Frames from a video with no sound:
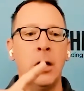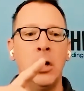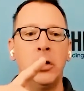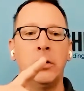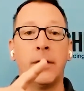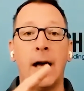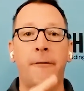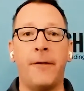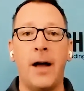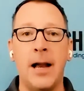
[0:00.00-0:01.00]
you've got
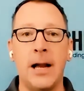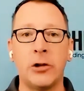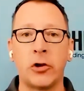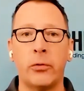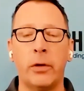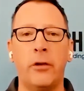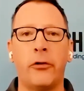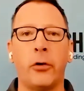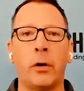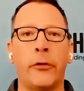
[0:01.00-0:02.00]
financial
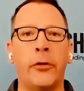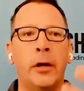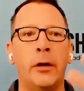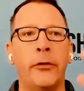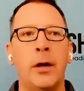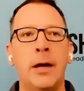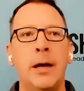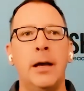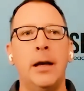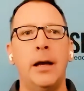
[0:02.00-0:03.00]
resources,
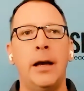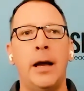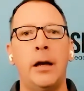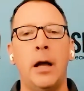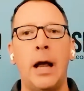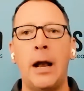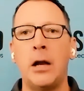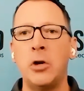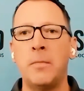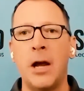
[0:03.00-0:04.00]
and
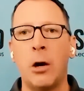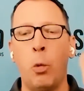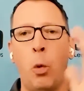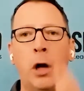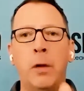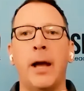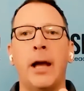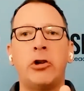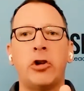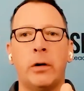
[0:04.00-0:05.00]
you make one
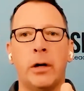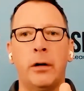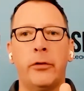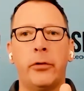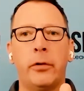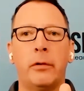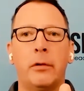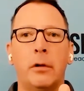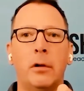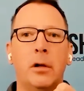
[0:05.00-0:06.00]
bad choice
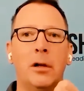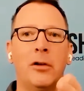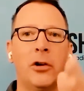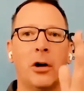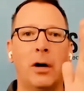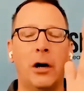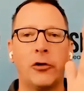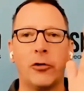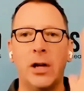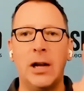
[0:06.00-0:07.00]
to go out
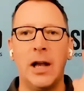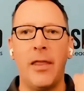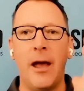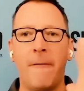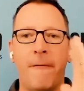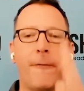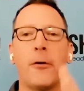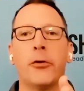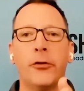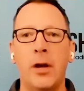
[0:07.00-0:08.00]
drinking on that
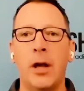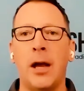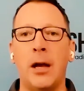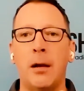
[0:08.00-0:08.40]
first night,